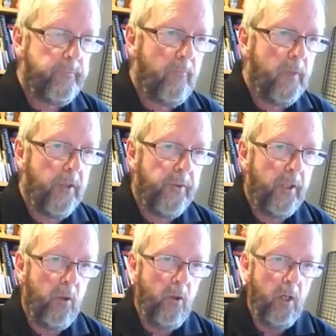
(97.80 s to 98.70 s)

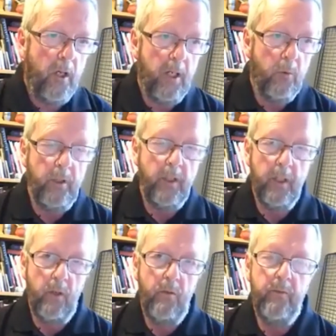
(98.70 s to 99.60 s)
So I would
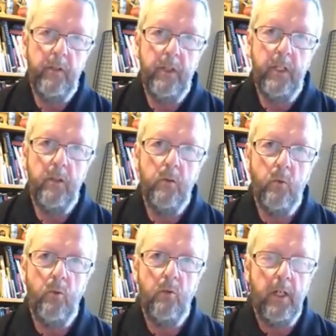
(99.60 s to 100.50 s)
go for the
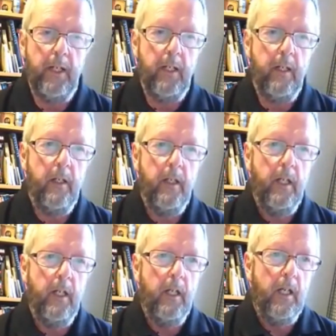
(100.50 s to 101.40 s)
all grain
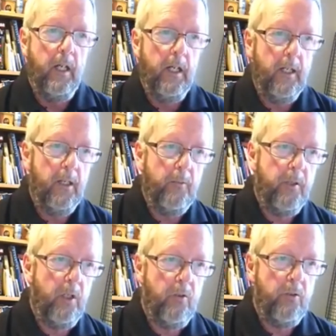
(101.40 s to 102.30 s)

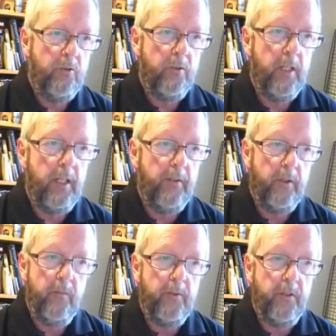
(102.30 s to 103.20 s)
approach. So
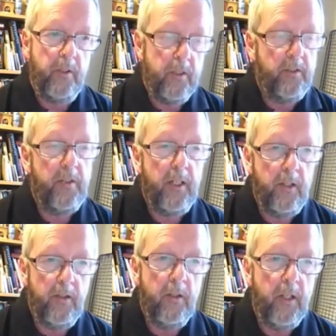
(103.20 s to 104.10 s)
I'm just going to tell
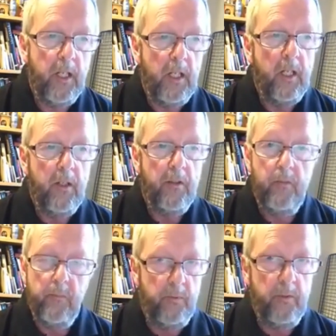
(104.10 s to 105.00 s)
you
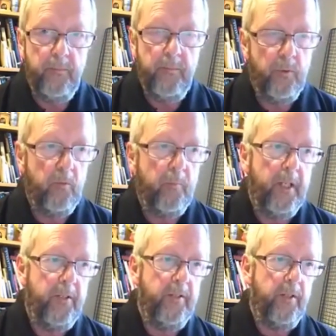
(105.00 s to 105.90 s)
the sort of
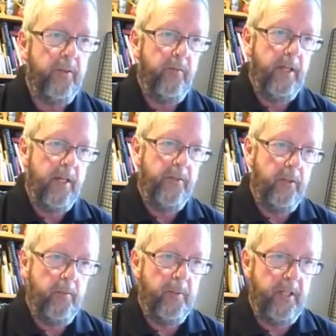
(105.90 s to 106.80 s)
basics of that. So
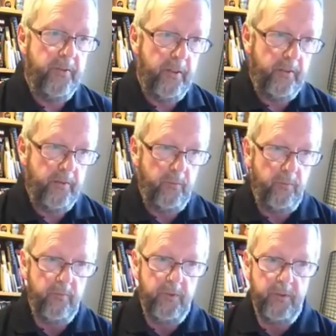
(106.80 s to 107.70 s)
the basics
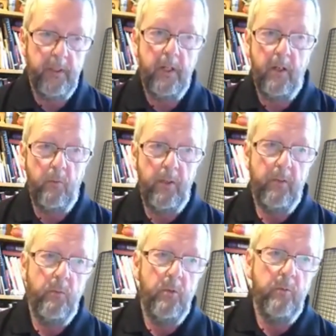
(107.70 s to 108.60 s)
to start with
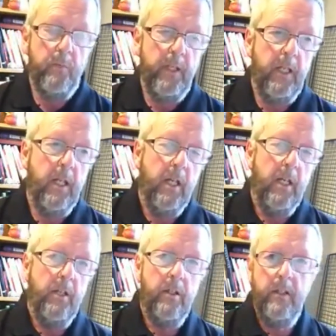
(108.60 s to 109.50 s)
would be
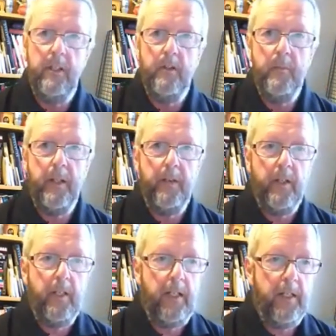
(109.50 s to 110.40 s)
you'd need to buy the
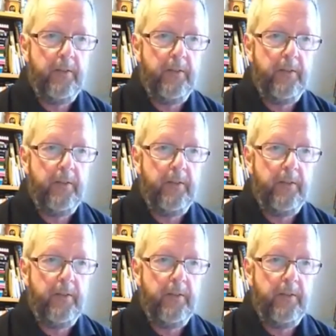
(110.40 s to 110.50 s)
kit,